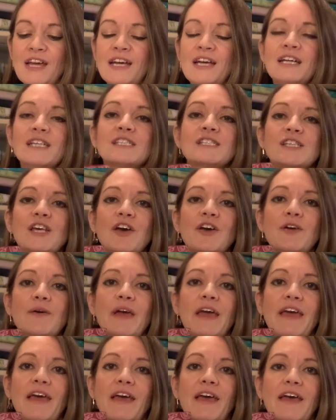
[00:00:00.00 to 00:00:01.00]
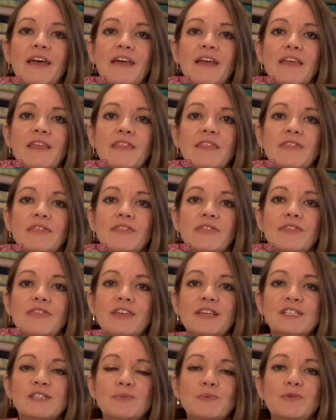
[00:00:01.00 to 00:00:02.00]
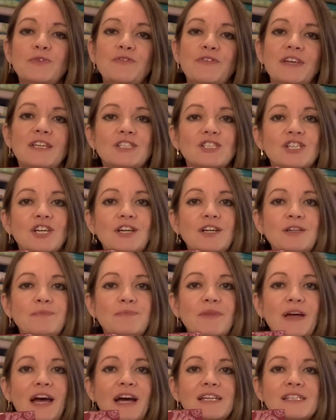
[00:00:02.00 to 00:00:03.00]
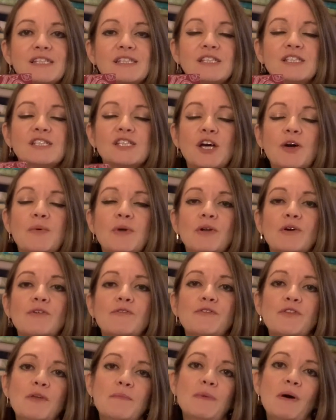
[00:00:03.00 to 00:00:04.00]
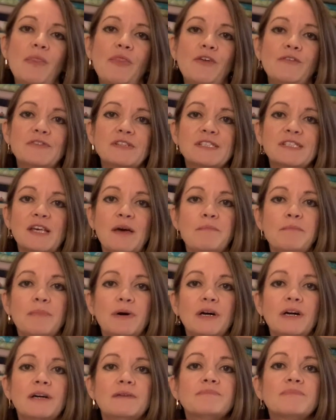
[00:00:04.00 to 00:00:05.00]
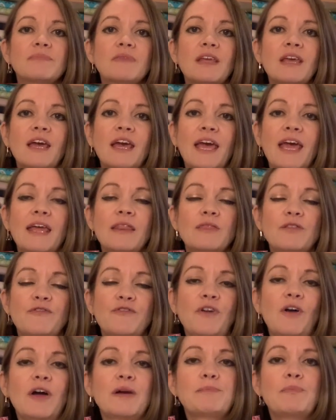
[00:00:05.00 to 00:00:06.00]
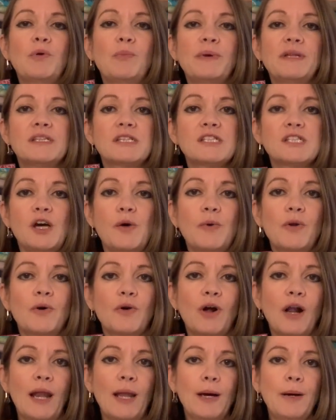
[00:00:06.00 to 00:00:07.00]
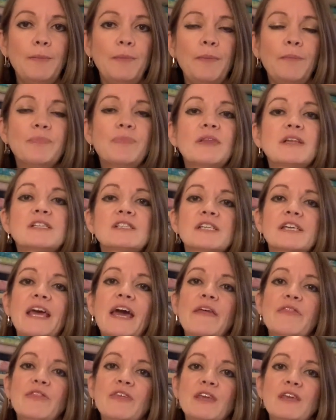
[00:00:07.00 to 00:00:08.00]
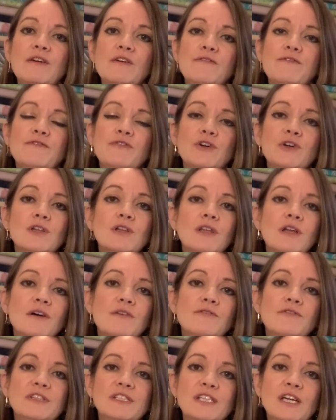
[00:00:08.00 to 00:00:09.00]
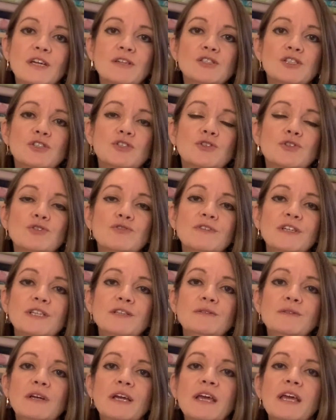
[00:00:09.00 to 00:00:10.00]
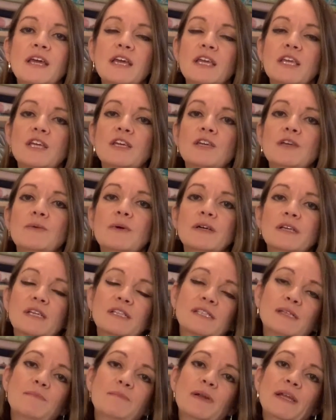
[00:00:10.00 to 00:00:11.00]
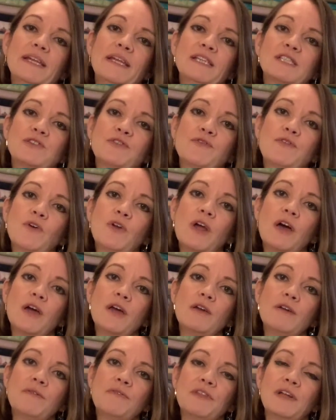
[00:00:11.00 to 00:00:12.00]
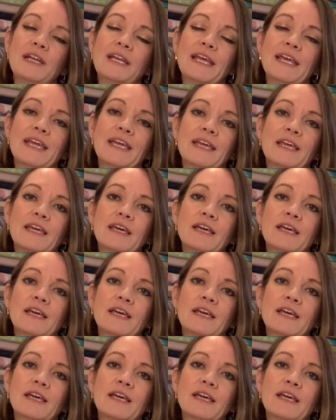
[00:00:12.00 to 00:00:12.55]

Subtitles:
So this will feature as the sew along for the month of December in the Flying Bobbins Sew Along Club. To get the full video tutorial, you simply need to follow the link